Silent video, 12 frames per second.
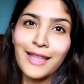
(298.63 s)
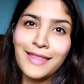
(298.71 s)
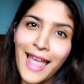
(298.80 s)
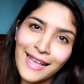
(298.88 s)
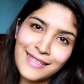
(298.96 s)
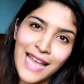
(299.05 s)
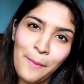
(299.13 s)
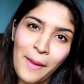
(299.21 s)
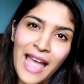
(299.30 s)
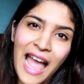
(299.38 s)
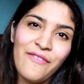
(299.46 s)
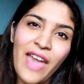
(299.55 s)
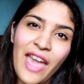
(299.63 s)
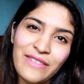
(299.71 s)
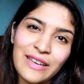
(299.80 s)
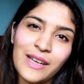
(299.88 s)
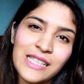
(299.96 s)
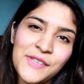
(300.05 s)
Next up, I have
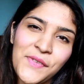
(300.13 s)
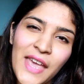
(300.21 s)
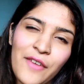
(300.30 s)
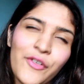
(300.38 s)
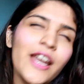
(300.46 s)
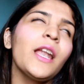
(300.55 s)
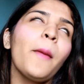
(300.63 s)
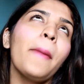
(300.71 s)
everyone's favorite